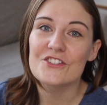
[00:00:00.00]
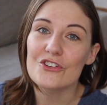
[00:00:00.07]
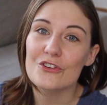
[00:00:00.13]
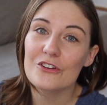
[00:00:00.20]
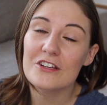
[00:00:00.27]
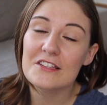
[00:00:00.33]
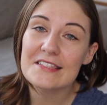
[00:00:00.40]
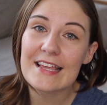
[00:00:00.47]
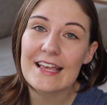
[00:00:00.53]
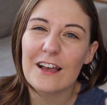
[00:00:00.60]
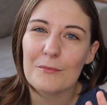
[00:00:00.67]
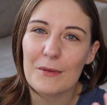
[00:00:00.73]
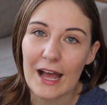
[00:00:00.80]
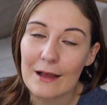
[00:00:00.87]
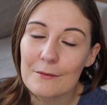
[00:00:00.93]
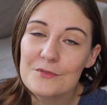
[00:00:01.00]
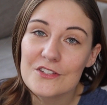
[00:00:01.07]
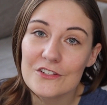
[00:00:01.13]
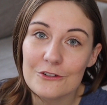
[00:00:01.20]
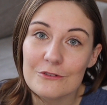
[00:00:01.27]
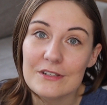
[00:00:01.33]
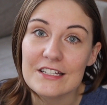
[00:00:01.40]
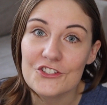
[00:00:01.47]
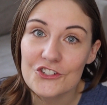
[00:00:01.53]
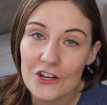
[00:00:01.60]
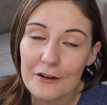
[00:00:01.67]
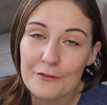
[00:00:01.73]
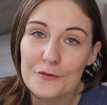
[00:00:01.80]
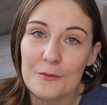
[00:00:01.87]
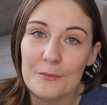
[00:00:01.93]
So you could say I'm absolutely
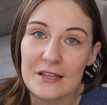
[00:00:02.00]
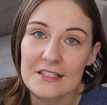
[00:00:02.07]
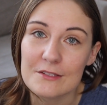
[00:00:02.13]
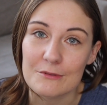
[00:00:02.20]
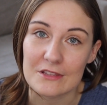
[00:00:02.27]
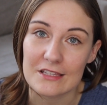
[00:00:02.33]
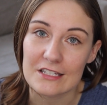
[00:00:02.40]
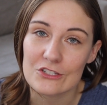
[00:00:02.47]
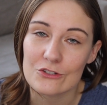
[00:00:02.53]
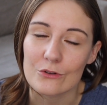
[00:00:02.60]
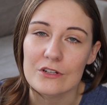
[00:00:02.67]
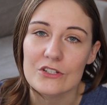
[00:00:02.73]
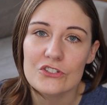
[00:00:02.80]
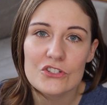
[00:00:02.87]
chuffed to bits with this choice,